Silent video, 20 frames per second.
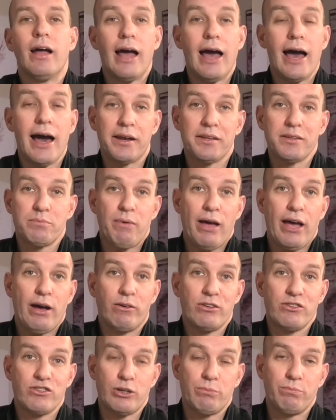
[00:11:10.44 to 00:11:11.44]
how does
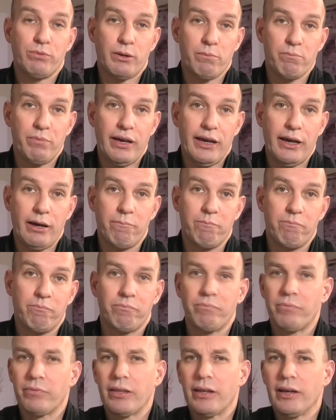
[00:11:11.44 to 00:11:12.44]
PowerShop compare?
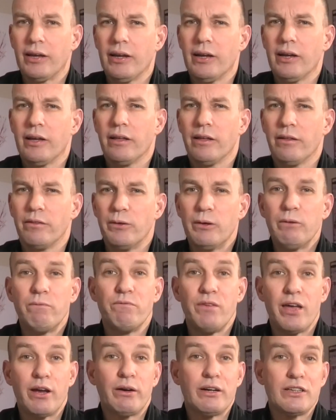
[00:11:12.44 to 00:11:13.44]
The
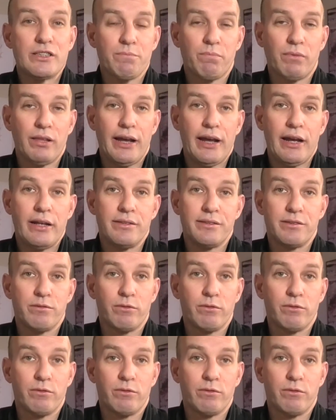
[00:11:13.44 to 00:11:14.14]
various plans